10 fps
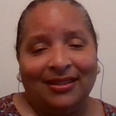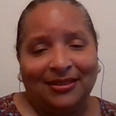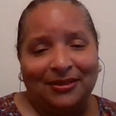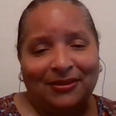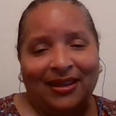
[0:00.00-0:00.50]

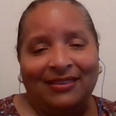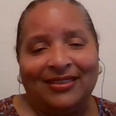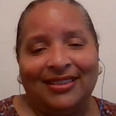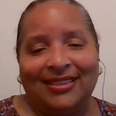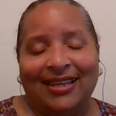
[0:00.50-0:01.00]
Subscribe to
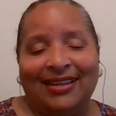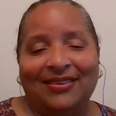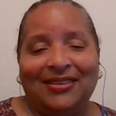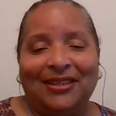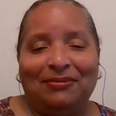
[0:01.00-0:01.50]
the channel
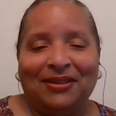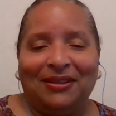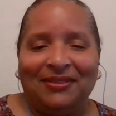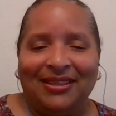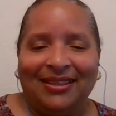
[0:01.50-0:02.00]
and keep
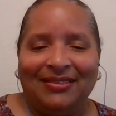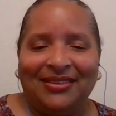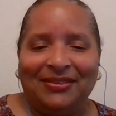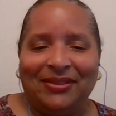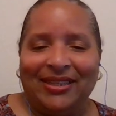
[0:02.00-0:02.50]
up with
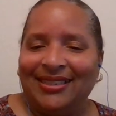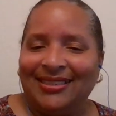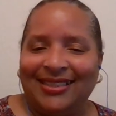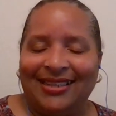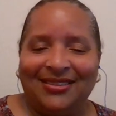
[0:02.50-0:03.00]
the readings
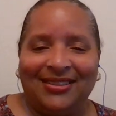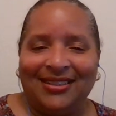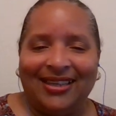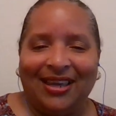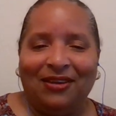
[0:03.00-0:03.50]
as you can
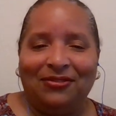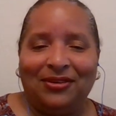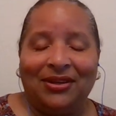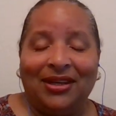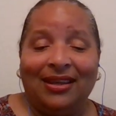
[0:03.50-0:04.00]
look out
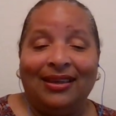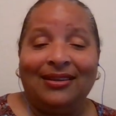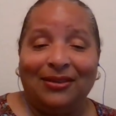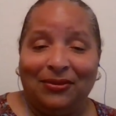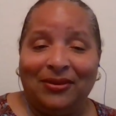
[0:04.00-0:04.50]
for
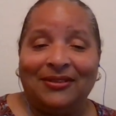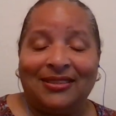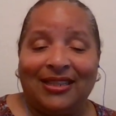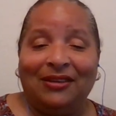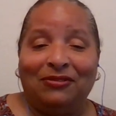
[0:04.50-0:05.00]
the Whooten
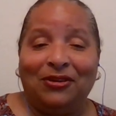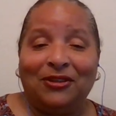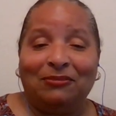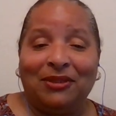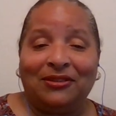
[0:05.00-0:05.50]
State
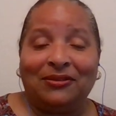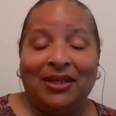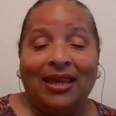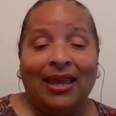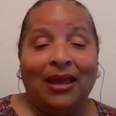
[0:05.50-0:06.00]
Forest Mystery
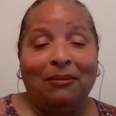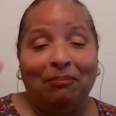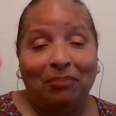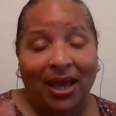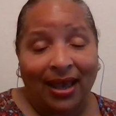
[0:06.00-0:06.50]

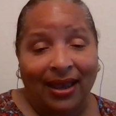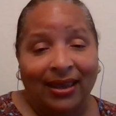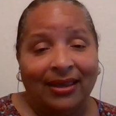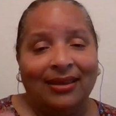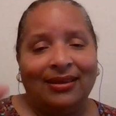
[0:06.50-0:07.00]

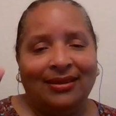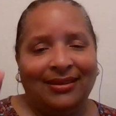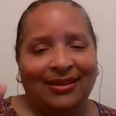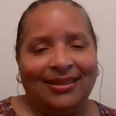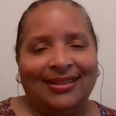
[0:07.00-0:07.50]
by
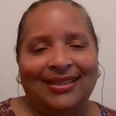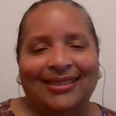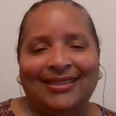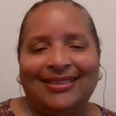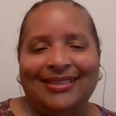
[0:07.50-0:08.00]

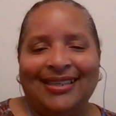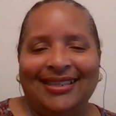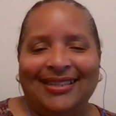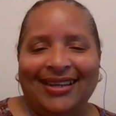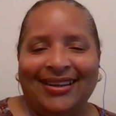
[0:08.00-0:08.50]
Denise.
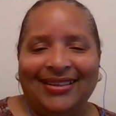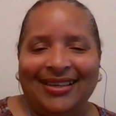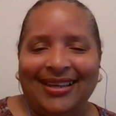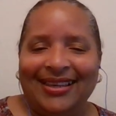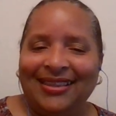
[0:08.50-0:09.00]

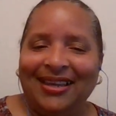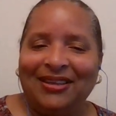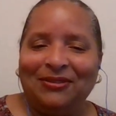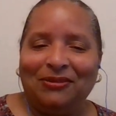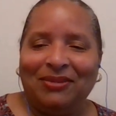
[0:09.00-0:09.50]
Thank
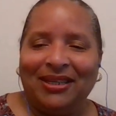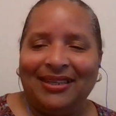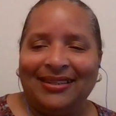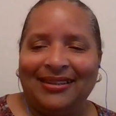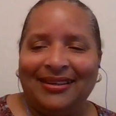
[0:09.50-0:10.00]
you for being
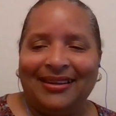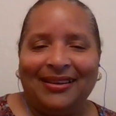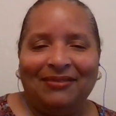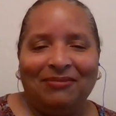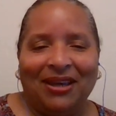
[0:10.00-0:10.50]
here.
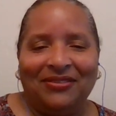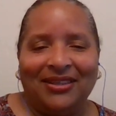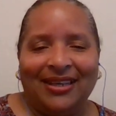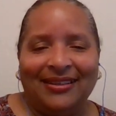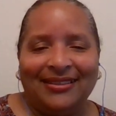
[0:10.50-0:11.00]
Bye for
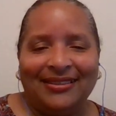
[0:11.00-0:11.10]
now.